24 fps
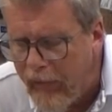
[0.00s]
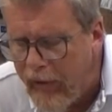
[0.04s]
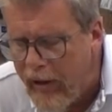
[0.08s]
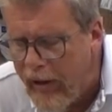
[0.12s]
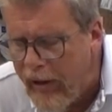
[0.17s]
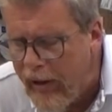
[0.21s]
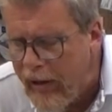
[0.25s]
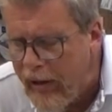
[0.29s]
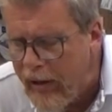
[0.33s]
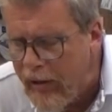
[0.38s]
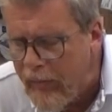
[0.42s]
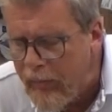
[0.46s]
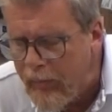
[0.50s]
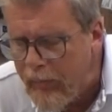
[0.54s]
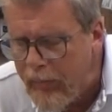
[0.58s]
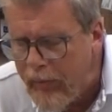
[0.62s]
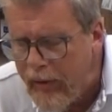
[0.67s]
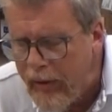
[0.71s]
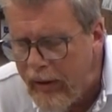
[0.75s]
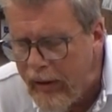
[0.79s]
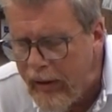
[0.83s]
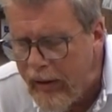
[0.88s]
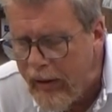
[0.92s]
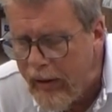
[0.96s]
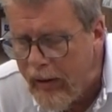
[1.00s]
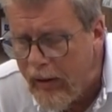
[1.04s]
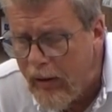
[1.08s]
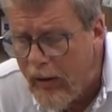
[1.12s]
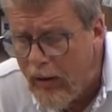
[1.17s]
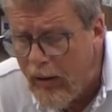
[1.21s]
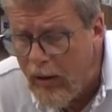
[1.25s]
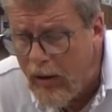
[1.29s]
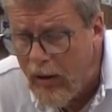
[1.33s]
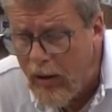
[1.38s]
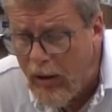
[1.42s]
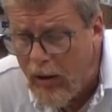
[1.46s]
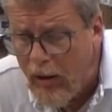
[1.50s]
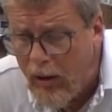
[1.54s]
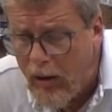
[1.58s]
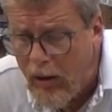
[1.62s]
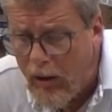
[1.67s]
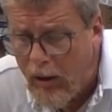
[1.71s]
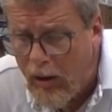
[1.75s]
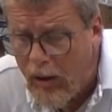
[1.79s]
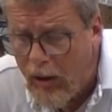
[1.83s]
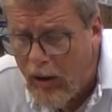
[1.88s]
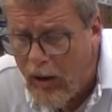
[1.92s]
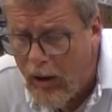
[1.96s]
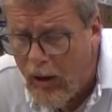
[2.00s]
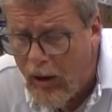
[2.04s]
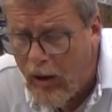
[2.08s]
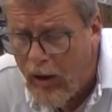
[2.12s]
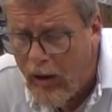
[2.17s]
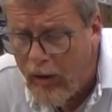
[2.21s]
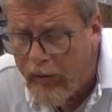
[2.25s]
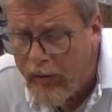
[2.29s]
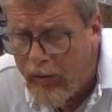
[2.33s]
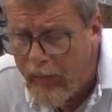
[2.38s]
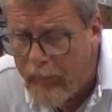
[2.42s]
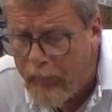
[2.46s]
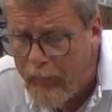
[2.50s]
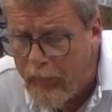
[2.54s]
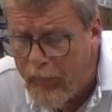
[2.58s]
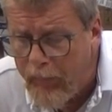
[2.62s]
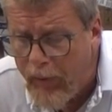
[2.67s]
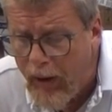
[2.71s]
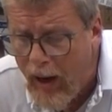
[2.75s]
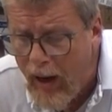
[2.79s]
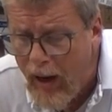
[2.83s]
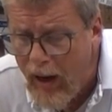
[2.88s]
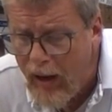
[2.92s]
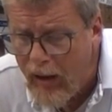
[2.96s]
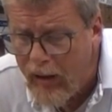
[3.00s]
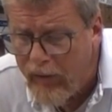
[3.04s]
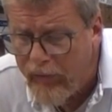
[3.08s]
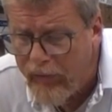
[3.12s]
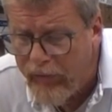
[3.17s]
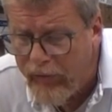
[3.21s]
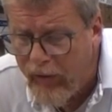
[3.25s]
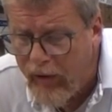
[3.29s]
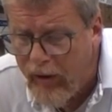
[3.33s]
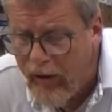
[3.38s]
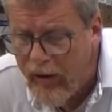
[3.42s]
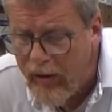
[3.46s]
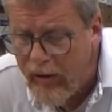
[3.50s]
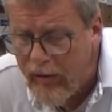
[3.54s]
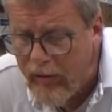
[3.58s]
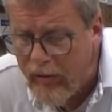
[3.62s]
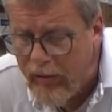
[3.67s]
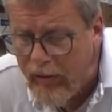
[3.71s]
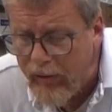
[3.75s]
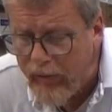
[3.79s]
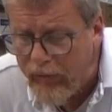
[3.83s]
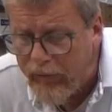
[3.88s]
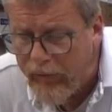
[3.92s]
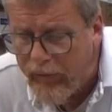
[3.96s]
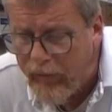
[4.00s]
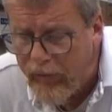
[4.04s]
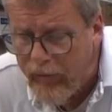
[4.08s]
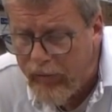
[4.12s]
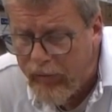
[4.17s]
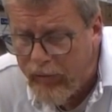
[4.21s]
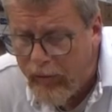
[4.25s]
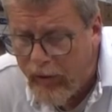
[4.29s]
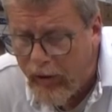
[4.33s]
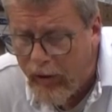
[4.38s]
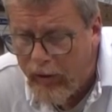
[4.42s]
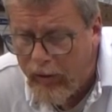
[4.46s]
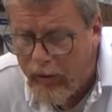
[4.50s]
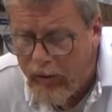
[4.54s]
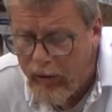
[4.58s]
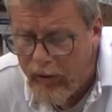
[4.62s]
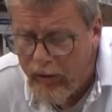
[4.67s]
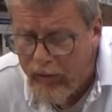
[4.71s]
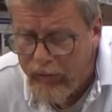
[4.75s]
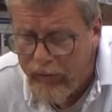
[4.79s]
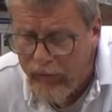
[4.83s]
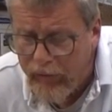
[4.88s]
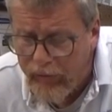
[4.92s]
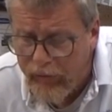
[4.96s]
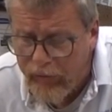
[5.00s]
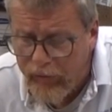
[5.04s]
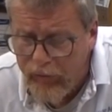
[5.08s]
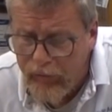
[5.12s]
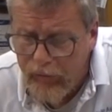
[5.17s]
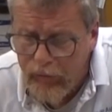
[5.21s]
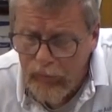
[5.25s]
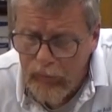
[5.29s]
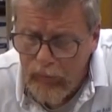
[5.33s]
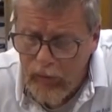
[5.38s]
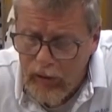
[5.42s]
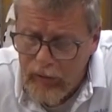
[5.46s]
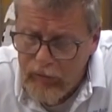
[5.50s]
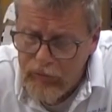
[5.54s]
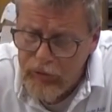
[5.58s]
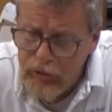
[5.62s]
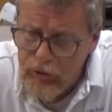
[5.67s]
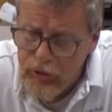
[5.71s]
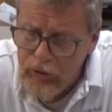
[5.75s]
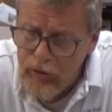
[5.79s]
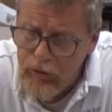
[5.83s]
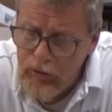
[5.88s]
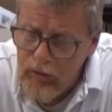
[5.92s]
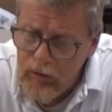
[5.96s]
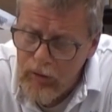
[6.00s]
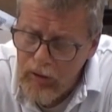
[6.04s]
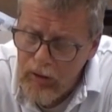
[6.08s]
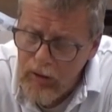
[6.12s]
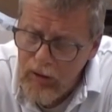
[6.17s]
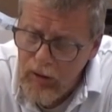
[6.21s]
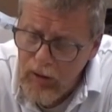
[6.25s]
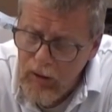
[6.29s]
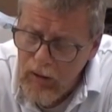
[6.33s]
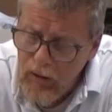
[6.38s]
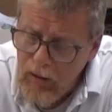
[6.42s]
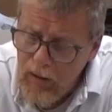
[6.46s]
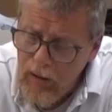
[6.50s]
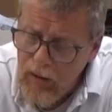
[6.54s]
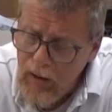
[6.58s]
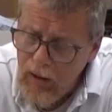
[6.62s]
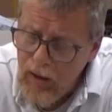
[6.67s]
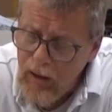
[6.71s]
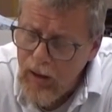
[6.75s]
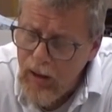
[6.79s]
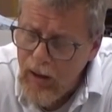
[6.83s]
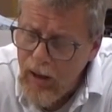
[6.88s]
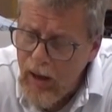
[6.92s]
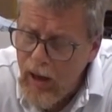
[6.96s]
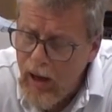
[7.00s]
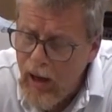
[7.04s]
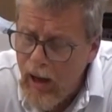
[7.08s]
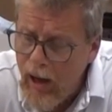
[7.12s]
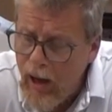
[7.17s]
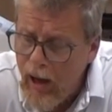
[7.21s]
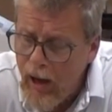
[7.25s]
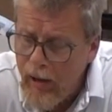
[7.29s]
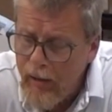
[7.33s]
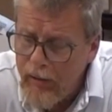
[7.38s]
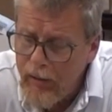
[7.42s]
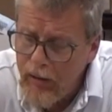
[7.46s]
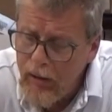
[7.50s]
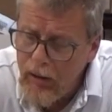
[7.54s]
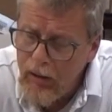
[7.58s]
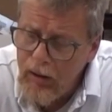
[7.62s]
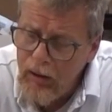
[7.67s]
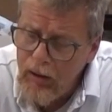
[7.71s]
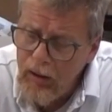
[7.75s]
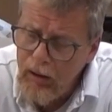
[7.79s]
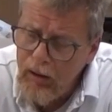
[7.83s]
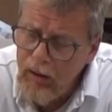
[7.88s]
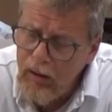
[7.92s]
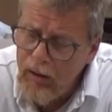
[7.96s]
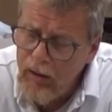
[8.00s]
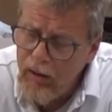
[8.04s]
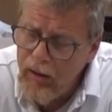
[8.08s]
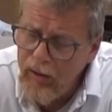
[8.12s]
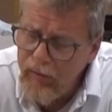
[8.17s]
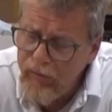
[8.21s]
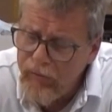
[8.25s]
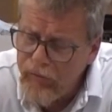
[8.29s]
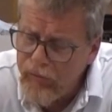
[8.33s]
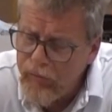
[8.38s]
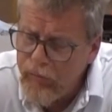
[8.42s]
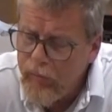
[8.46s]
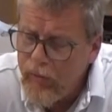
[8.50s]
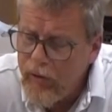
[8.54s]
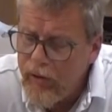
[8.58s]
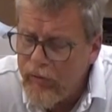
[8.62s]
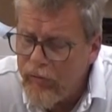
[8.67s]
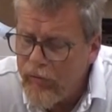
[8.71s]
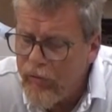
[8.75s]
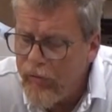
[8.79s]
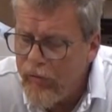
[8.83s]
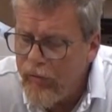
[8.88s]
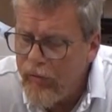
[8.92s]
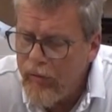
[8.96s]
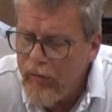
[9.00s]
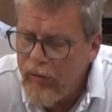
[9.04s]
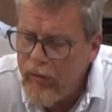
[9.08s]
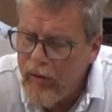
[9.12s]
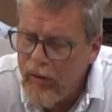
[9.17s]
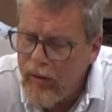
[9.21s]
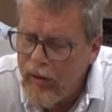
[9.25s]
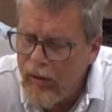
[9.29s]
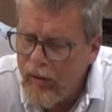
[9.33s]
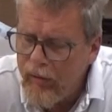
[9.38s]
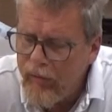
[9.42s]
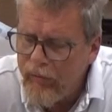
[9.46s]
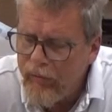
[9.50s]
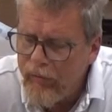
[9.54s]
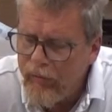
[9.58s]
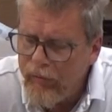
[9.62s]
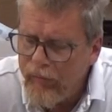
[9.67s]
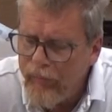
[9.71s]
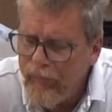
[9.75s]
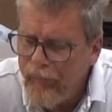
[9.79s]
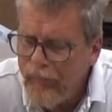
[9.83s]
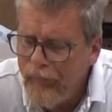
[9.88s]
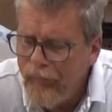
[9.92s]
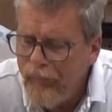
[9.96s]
A and B. On the back side of this, there is a switch. And this switch is